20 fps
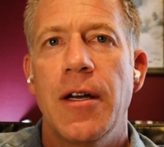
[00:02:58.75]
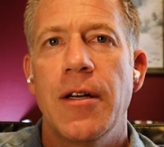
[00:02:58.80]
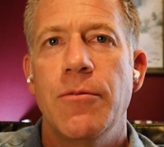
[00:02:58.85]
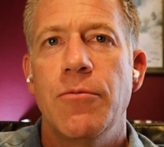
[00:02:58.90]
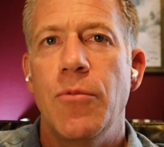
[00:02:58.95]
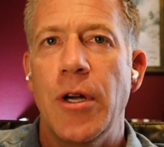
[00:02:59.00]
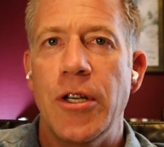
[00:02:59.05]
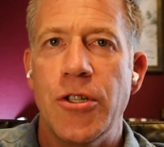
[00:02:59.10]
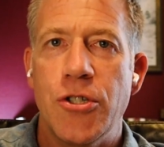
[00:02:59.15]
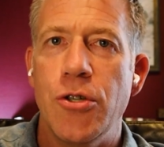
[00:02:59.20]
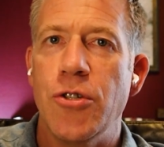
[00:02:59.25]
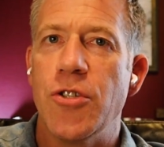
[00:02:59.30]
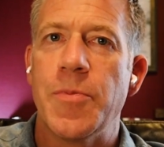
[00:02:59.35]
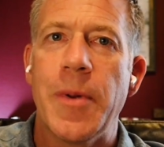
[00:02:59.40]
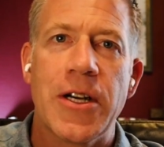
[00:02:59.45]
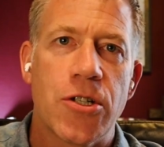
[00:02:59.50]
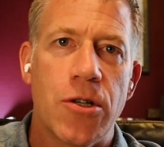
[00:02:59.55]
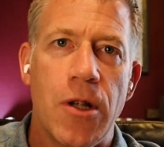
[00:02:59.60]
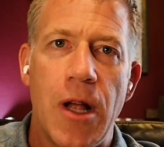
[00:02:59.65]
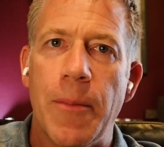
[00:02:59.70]
what two
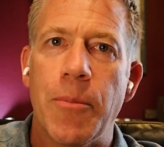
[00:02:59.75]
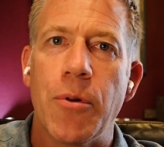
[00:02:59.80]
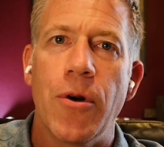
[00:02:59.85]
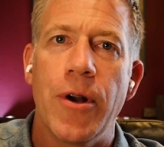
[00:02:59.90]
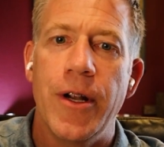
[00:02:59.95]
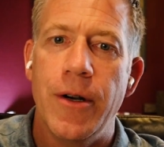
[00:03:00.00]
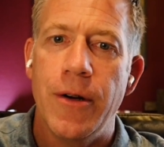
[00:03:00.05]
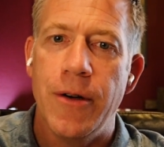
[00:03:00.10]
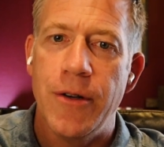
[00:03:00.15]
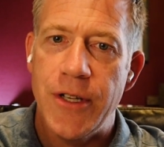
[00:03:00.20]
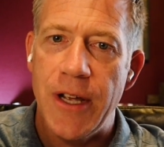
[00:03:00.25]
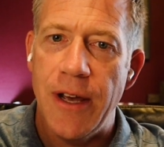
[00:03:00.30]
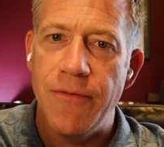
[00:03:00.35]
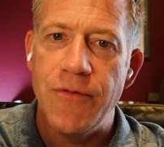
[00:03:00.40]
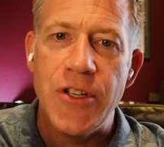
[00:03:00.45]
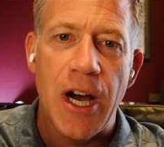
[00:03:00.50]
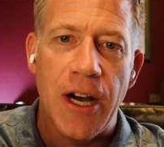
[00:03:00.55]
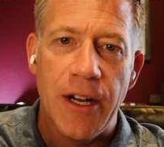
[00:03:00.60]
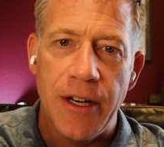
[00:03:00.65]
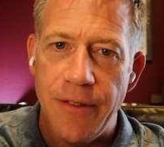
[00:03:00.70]
special operators have
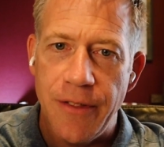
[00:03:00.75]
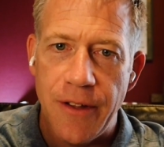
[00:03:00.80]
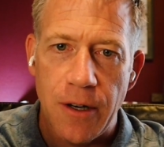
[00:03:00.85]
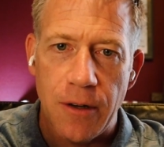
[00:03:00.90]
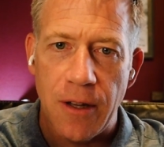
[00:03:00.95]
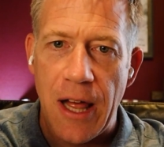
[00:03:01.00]
done in their